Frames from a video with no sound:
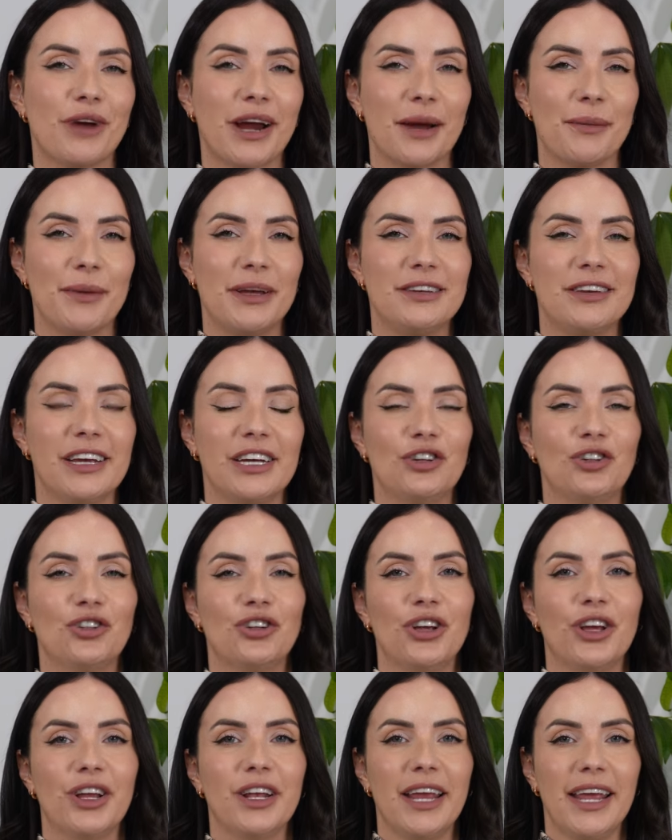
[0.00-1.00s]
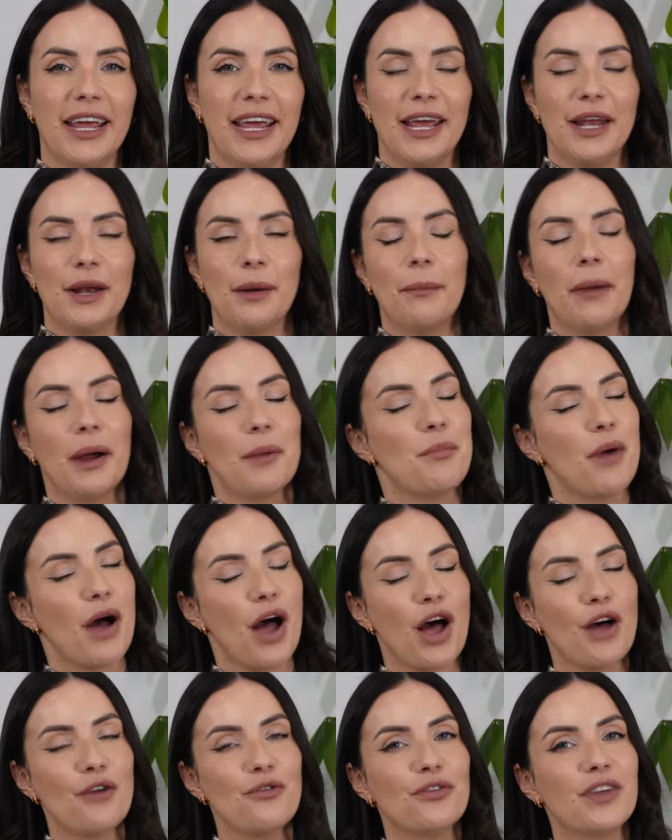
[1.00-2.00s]
recommendation in my
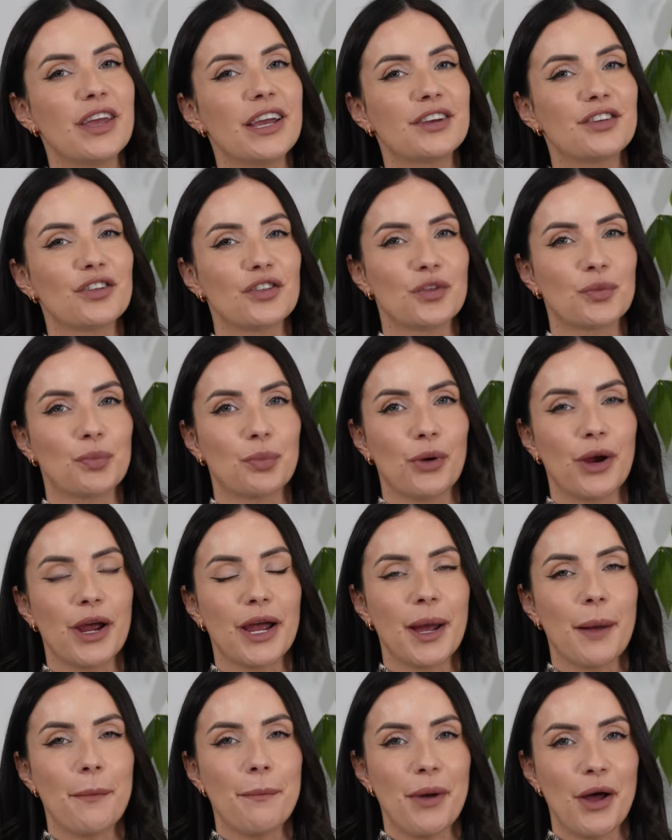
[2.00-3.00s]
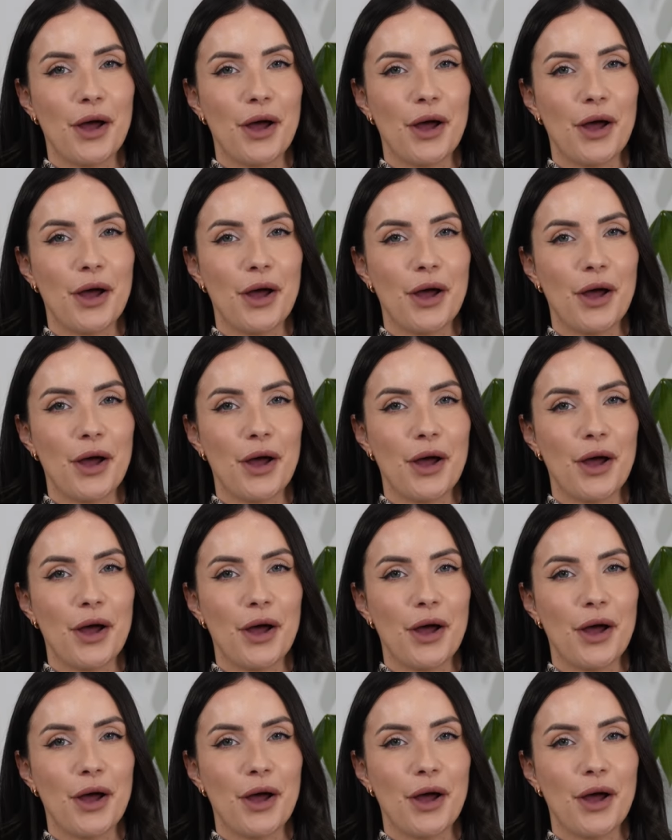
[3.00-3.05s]
perfect spring